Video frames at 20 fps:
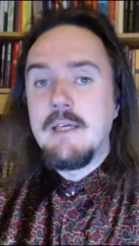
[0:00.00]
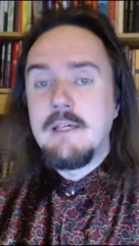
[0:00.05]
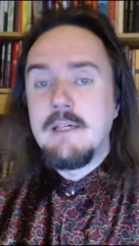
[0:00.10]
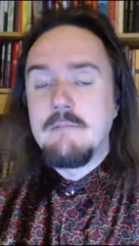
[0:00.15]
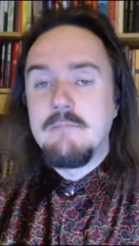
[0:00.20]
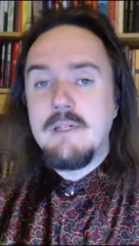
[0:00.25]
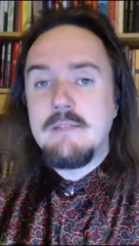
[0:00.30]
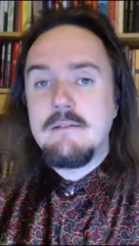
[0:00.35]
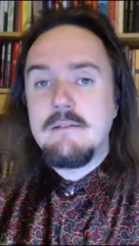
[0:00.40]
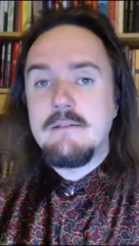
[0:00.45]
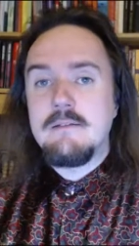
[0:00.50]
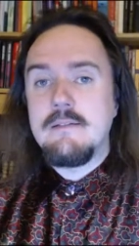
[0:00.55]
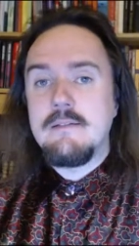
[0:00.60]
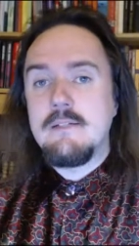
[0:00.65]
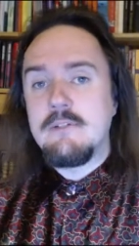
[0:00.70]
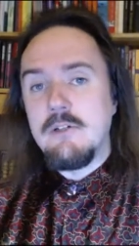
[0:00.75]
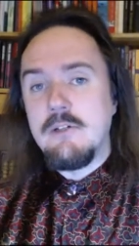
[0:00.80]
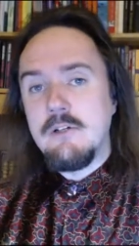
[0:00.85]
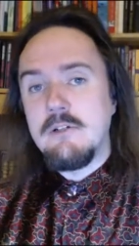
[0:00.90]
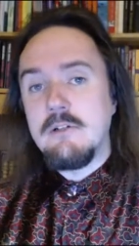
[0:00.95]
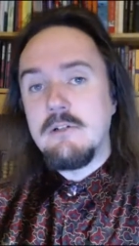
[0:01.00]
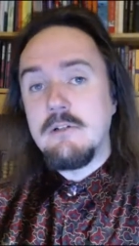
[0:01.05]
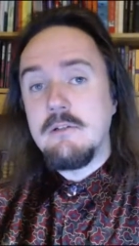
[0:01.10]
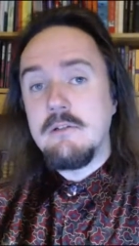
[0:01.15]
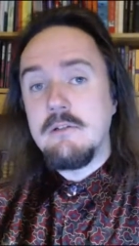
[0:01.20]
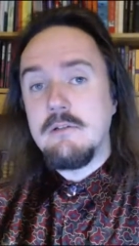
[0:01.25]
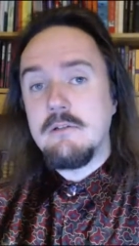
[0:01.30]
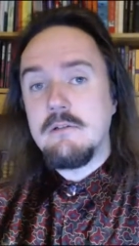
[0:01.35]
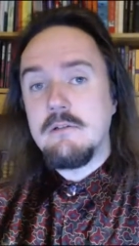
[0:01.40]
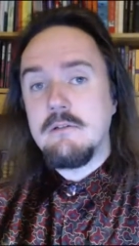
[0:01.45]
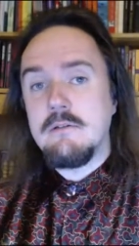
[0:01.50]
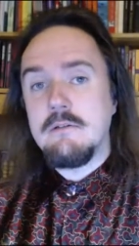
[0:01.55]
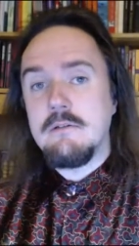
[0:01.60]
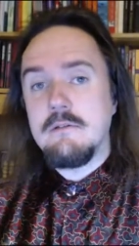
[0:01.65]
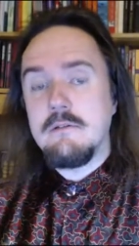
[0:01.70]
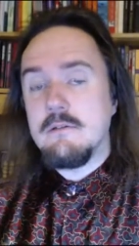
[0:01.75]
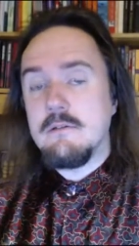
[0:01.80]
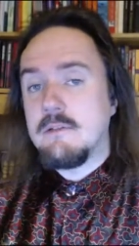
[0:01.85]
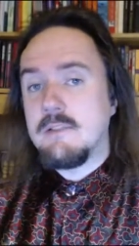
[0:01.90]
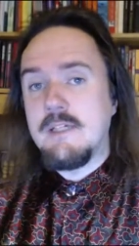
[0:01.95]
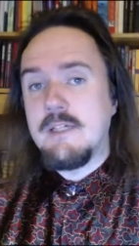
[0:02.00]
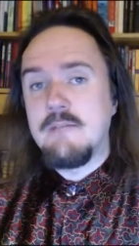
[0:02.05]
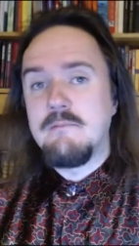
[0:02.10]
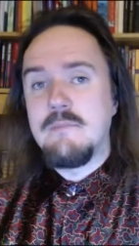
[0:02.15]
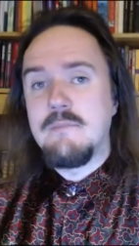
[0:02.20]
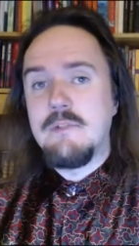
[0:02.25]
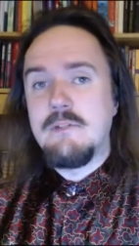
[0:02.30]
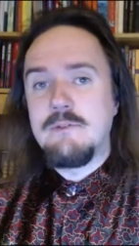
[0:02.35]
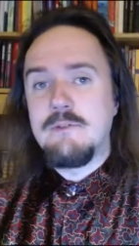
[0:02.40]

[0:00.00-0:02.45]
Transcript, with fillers: but there are some